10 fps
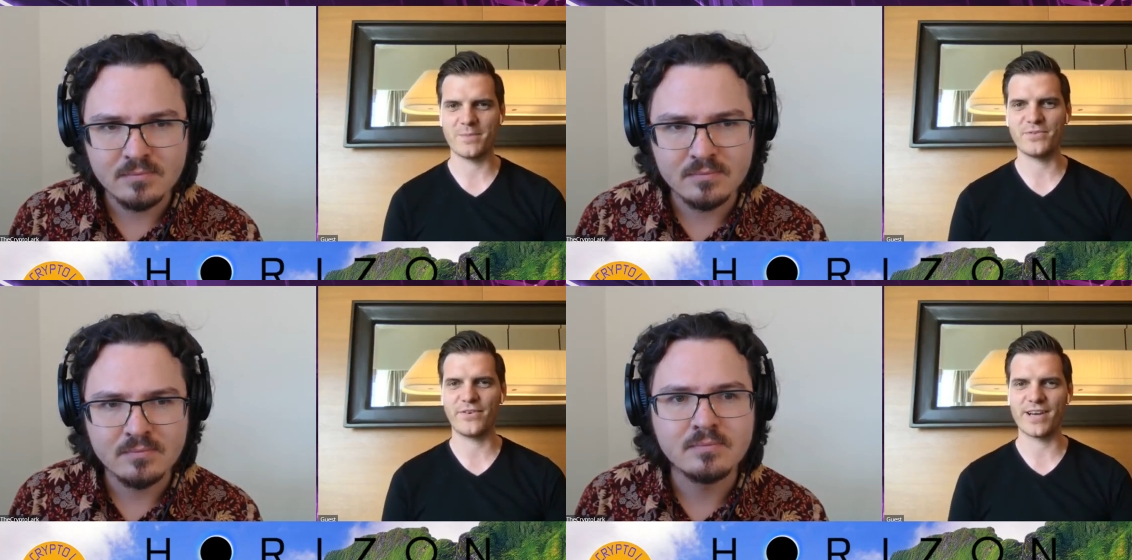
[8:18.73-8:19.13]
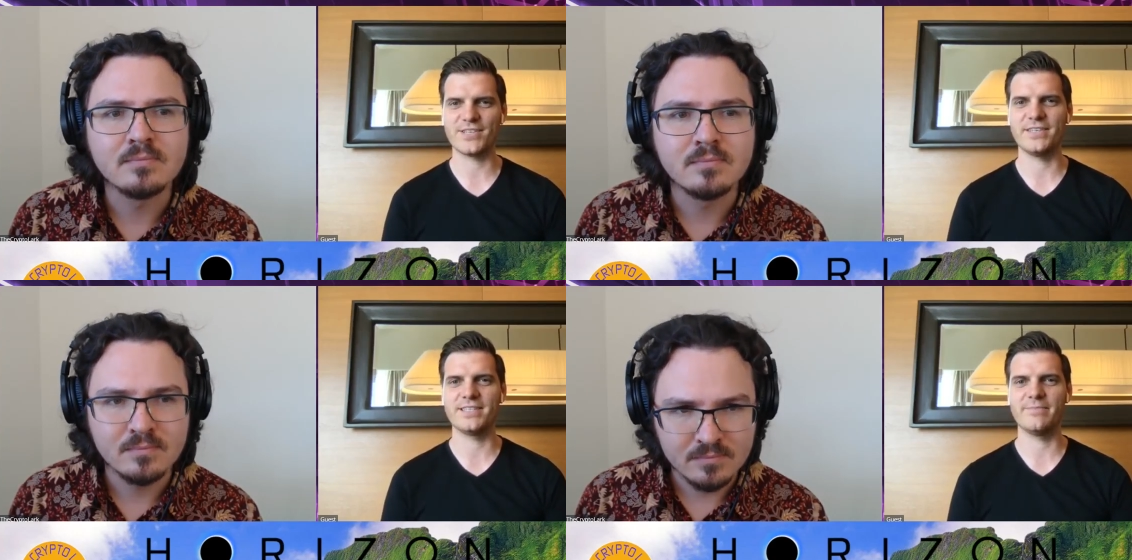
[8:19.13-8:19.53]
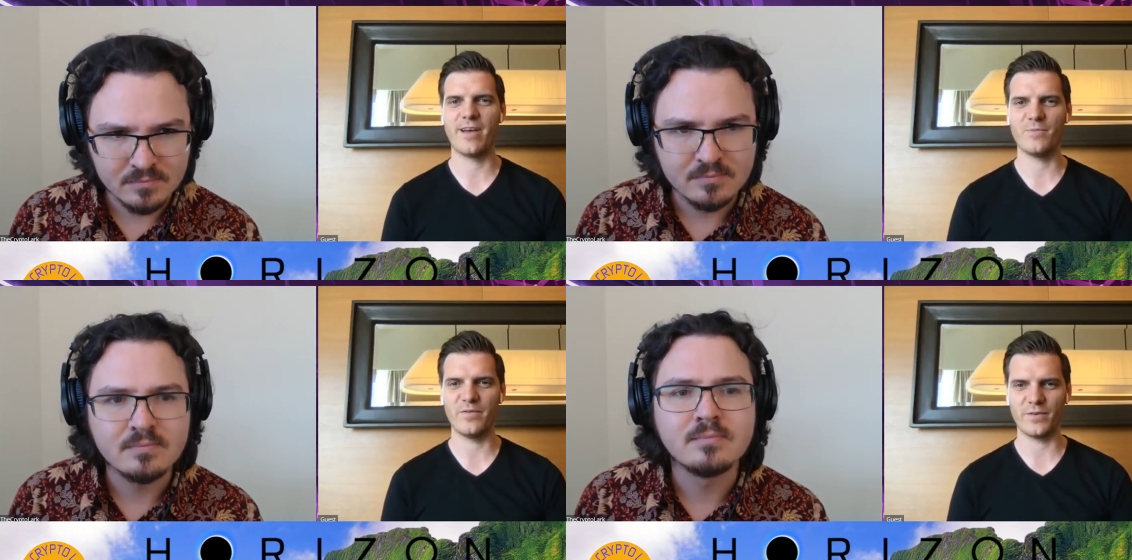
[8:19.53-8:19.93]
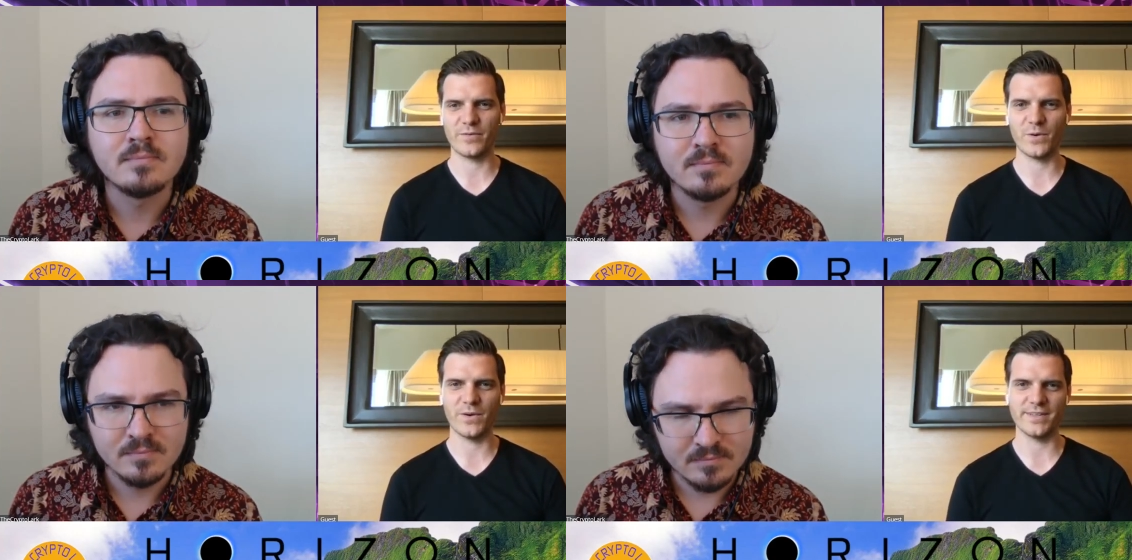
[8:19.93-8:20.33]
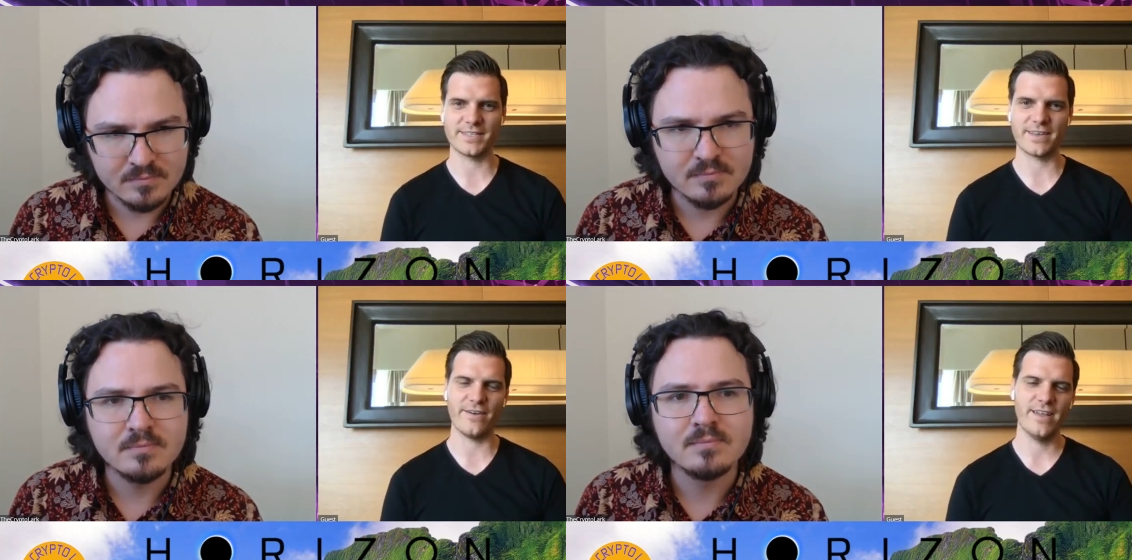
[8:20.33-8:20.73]
Speaker 1: progression. It's about moving forward. And
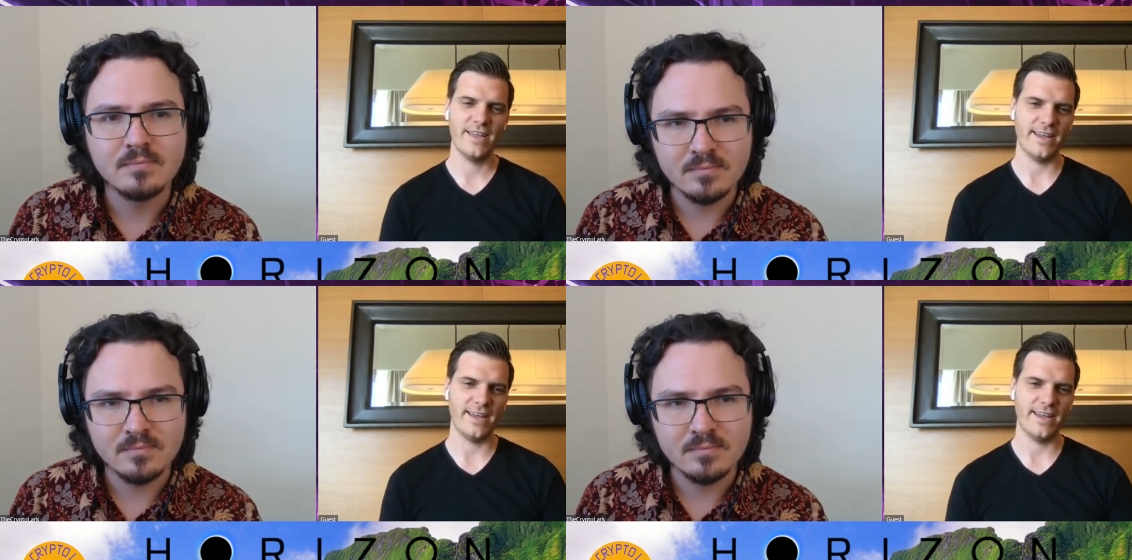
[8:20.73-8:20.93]
so,